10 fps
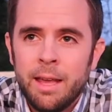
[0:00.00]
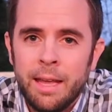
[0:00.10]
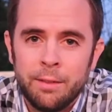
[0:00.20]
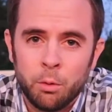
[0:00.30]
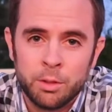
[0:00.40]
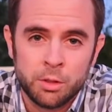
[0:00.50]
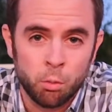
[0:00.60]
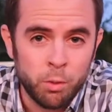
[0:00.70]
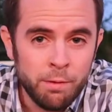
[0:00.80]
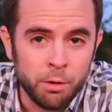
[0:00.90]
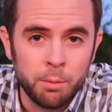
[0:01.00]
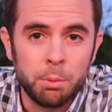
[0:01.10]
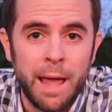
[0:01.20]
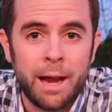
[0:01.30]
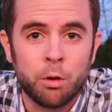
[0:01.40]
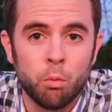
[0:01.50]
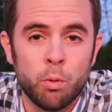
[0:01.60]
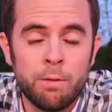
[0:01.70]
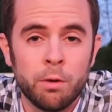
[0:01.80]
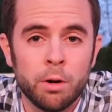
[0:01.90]
And there was a river, Black
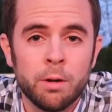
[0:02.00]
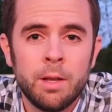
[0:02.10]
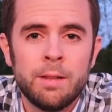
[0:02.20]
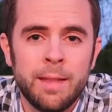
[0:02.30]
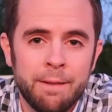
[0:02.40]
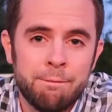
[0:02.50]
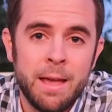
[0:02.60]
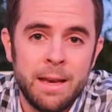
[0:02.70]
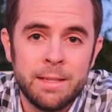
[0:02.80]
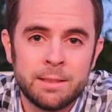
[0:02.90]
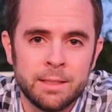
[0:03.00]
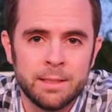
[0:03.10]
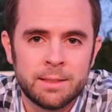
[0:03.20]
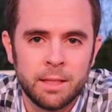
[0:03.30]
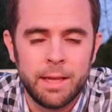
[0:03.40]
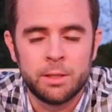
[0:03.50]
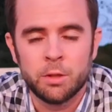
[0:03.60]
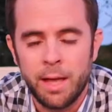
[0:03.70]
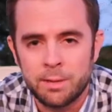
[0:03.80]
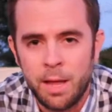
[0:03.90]
River, that fed into this lake,
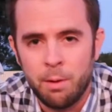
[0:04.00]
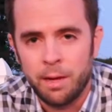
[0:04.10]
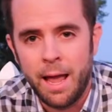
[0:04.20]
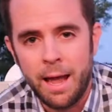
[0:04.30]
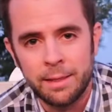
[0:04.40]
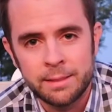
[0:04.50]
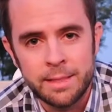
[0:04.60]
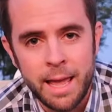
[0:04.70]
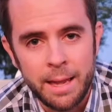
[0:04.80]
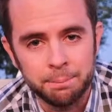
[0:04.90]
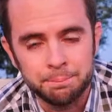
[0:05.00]
so that's how it got its name.